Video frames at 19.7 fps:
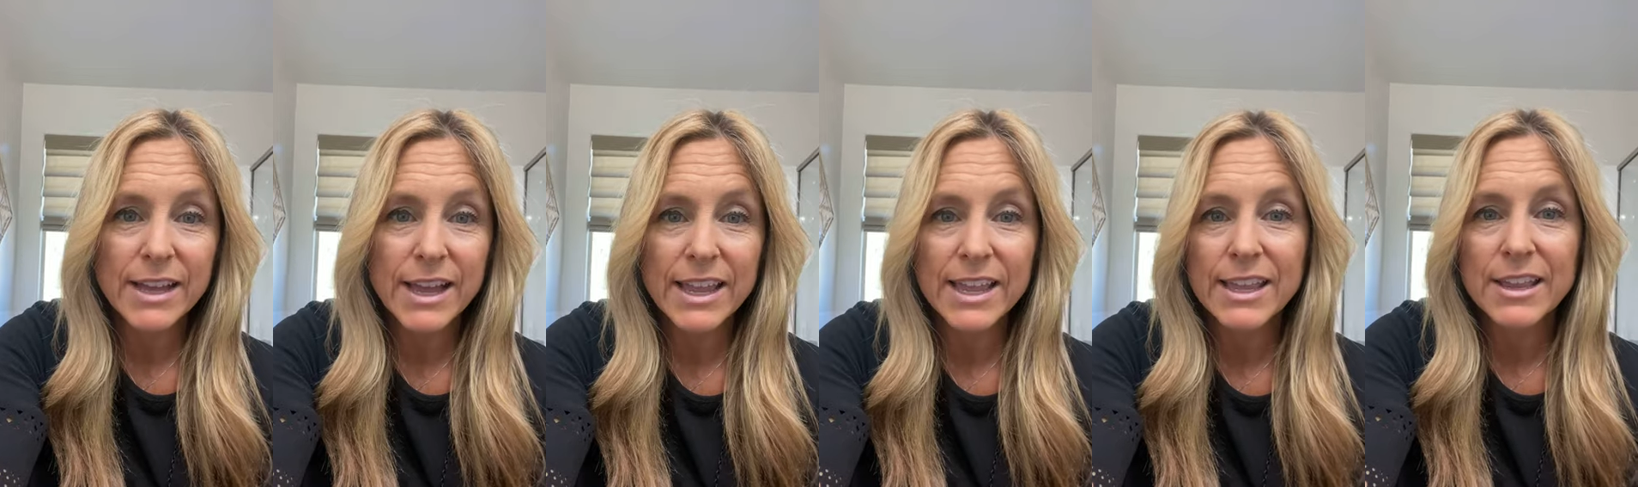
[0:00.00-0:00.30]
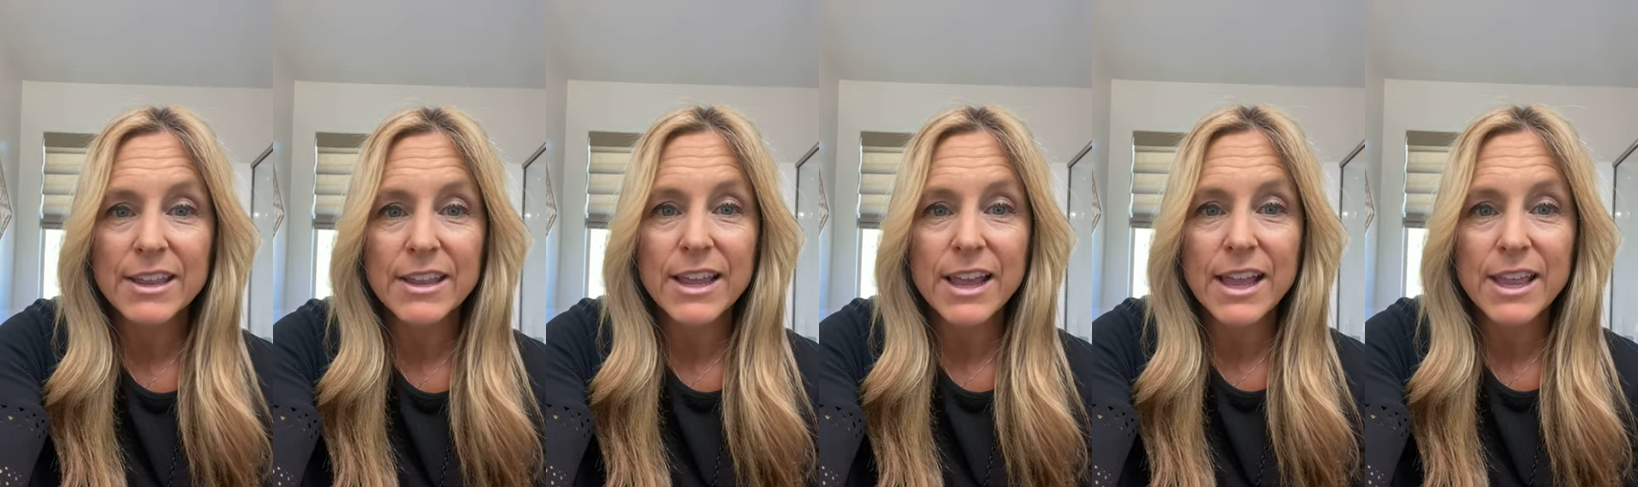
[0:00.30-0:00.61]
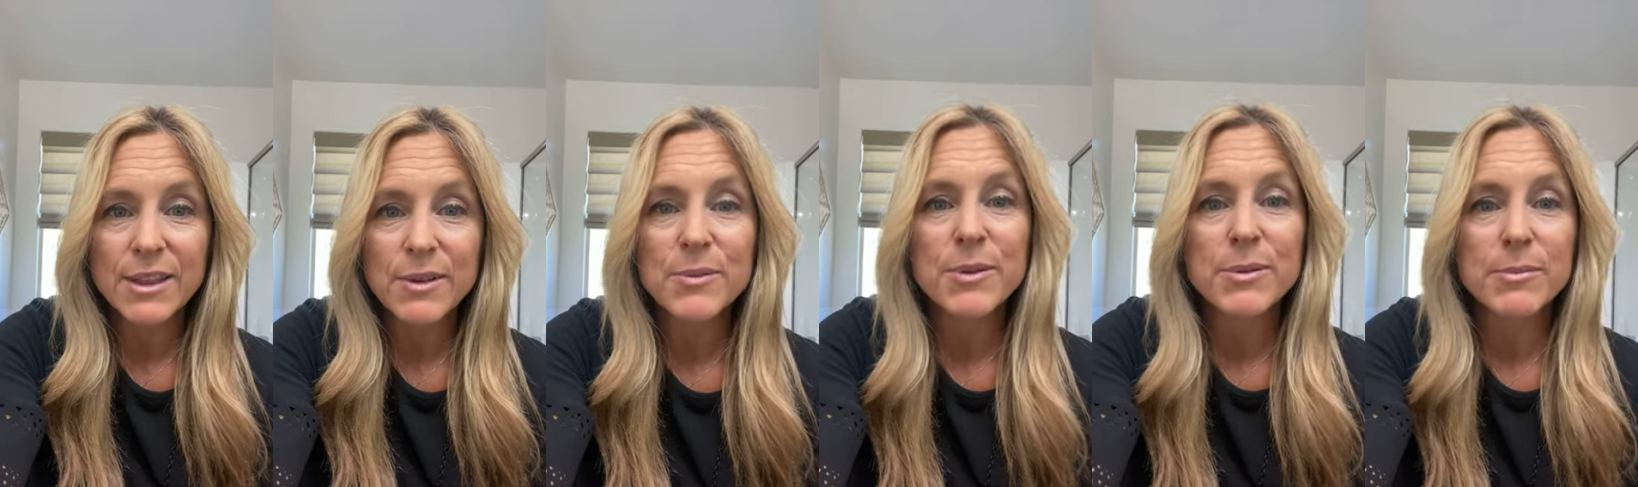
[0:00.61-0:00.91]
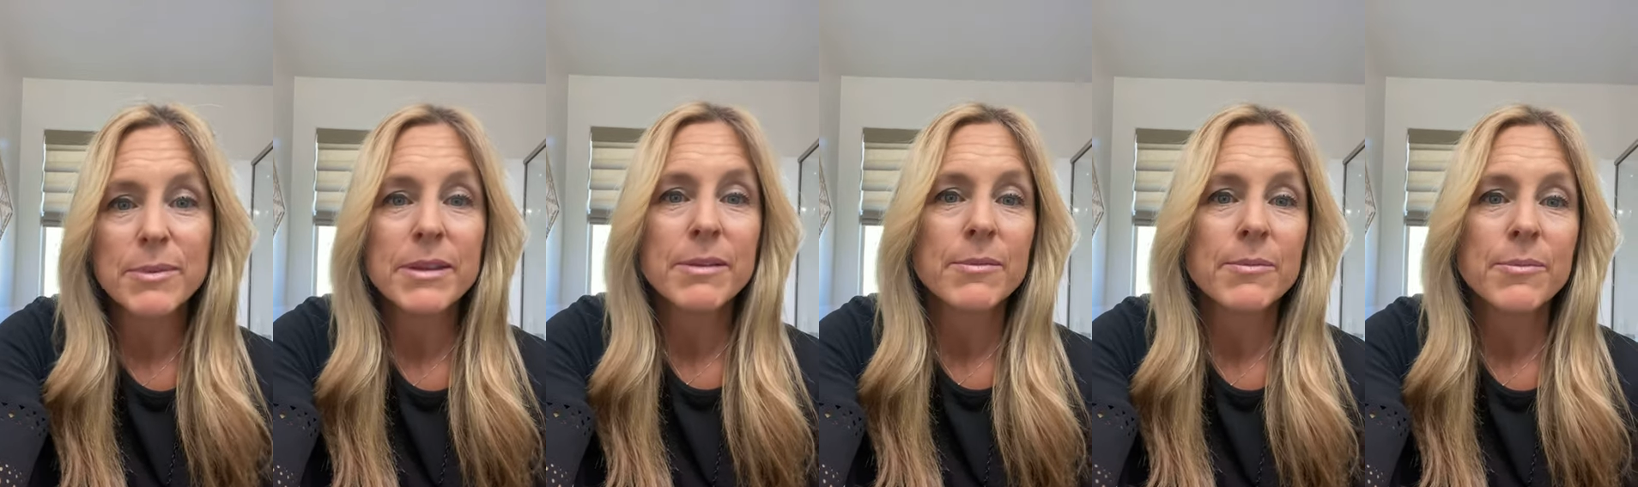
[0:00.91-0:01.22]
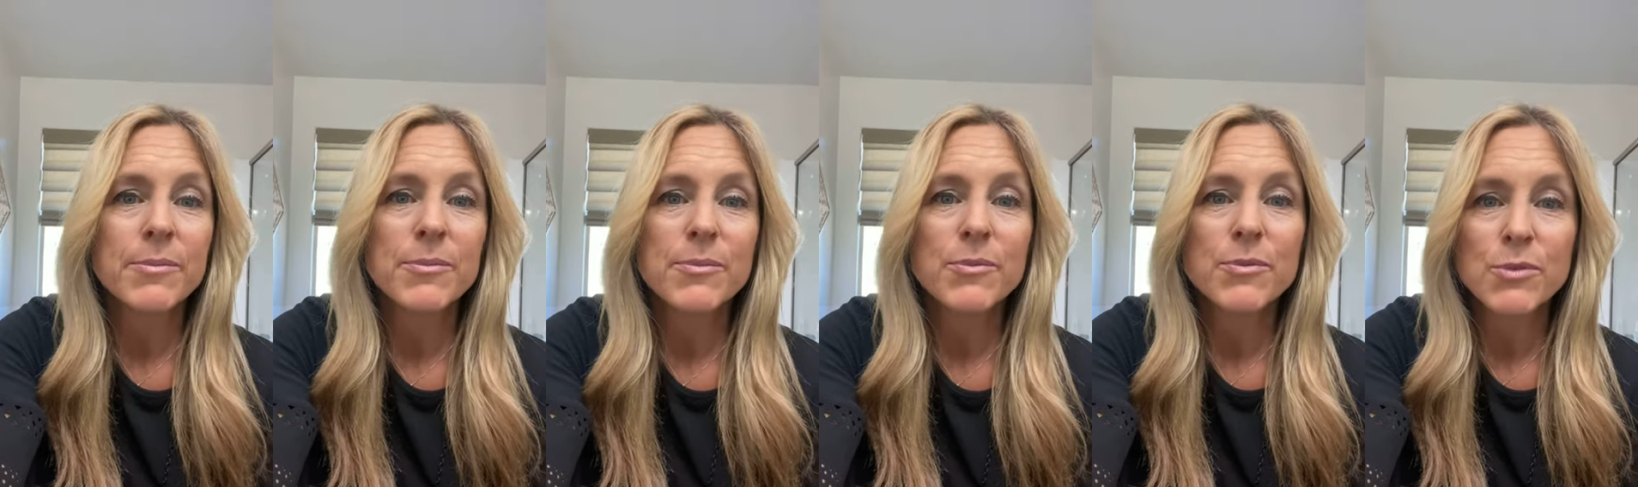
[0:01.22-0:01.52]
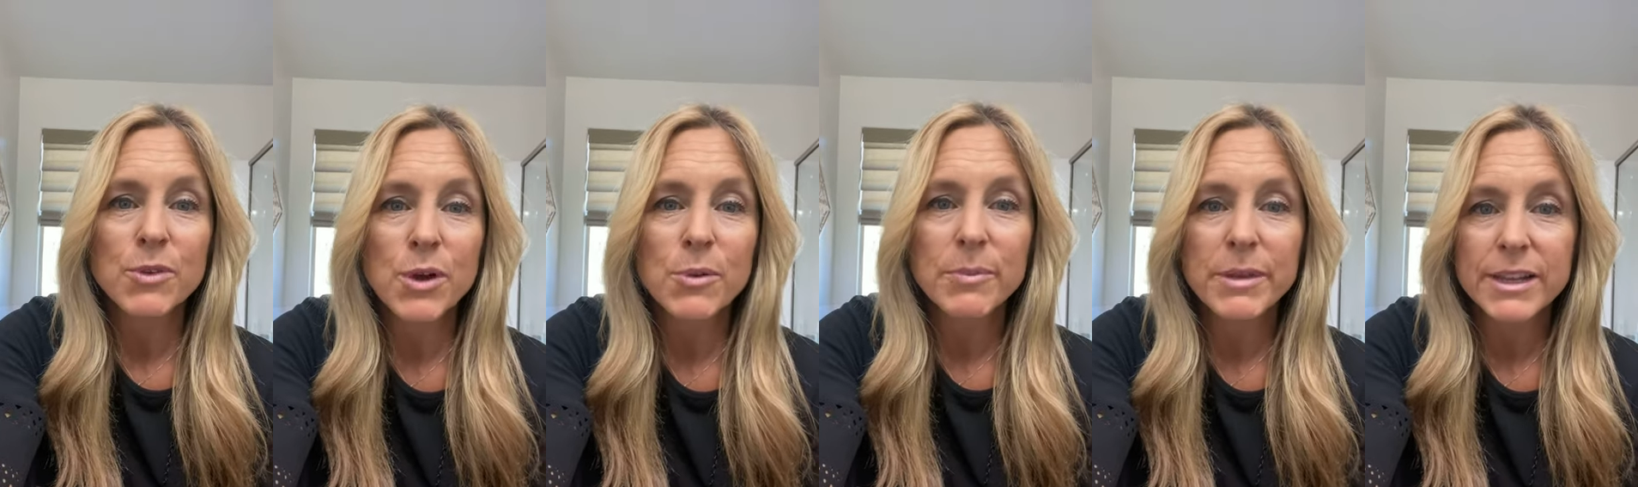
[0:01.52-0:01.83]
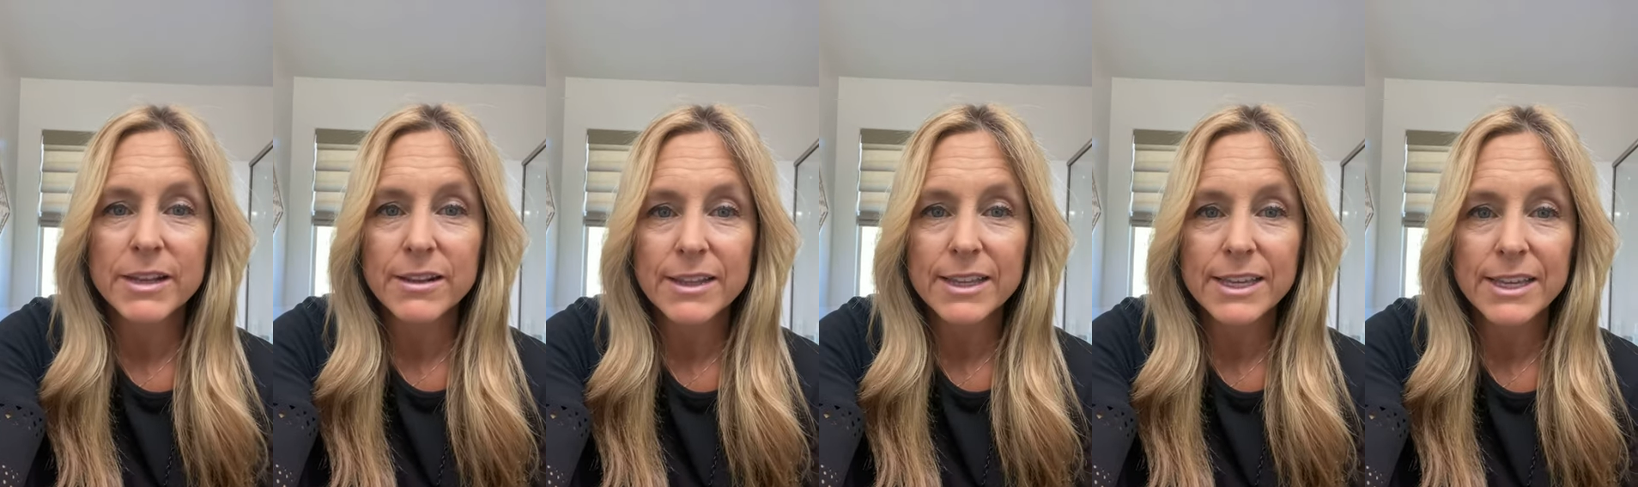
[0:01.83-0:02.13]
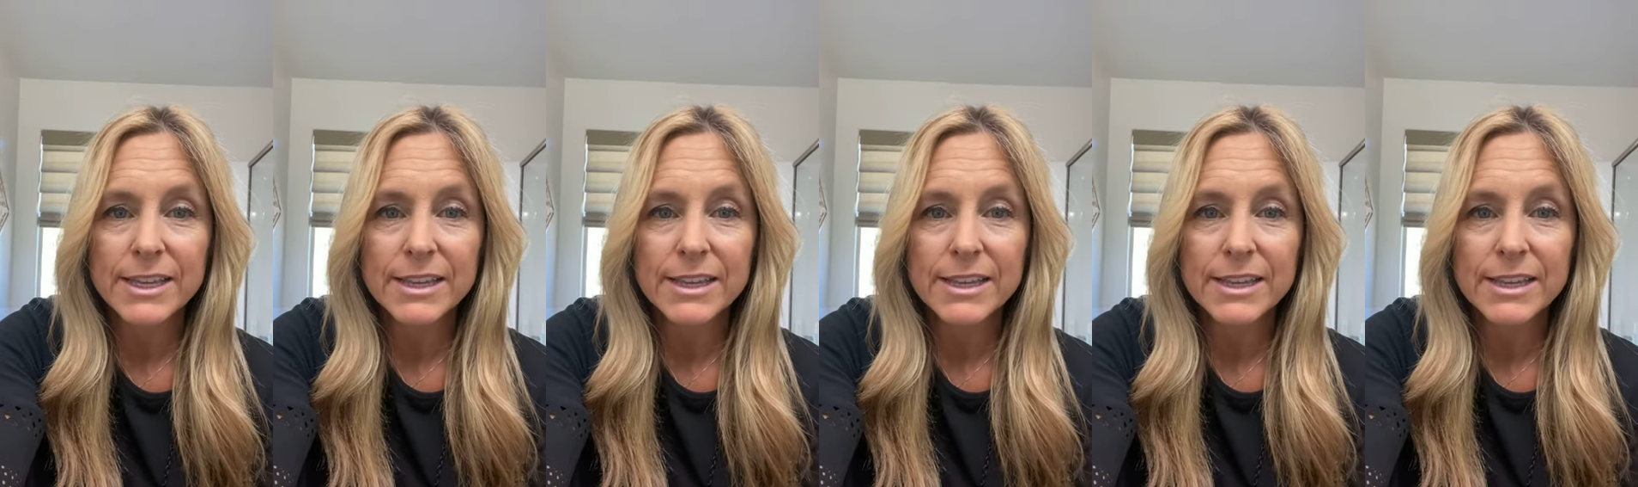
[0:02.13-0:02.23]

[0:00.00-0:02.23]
it, it would be Rome, Italy,